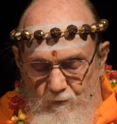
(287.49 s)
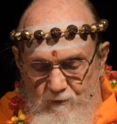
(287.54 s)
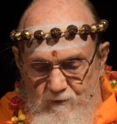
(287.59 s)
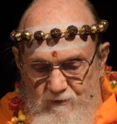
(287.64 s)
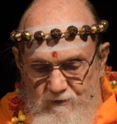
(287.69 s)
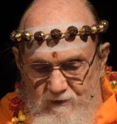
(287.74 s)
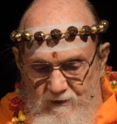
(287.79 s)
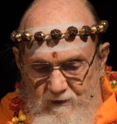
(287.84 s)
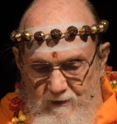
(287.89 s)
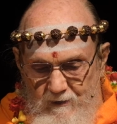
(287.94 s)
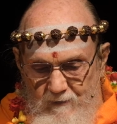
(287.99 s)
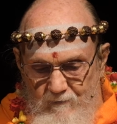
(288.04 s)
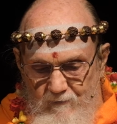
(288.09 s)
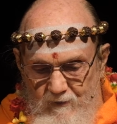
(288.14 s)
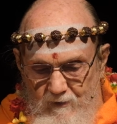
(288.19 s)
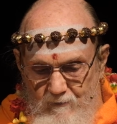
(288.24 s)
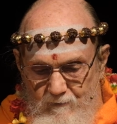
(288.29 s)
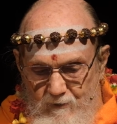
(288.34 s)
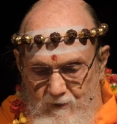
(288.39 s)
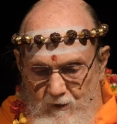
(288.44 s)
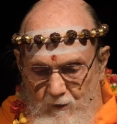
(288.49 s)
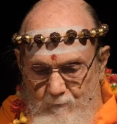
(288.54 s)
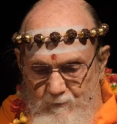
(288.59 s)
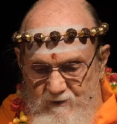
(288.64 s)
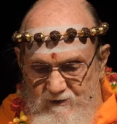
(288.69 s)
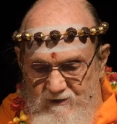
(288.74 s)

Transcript: achieve nirvikalpa